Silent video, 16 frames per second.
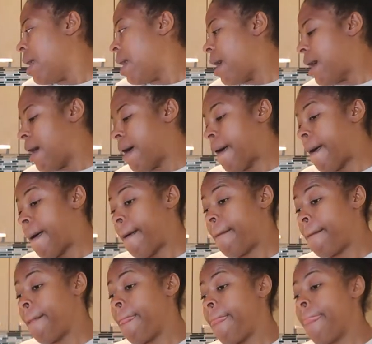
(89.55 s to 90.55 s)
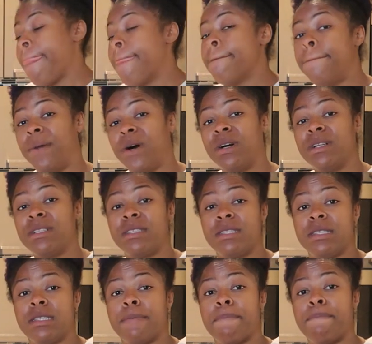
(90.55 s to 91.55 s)
But
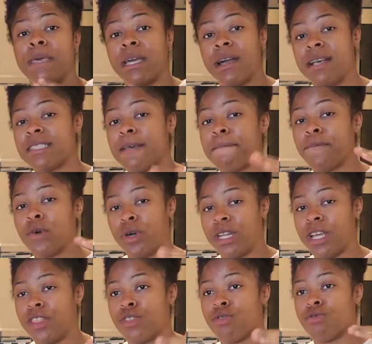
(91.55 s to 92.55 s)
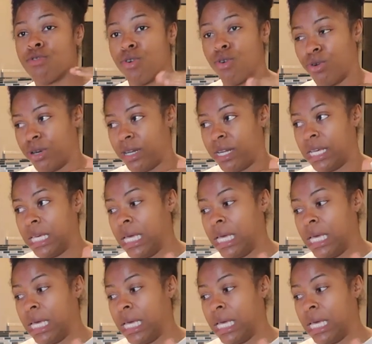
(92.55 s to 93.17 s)
because I'm going on the road,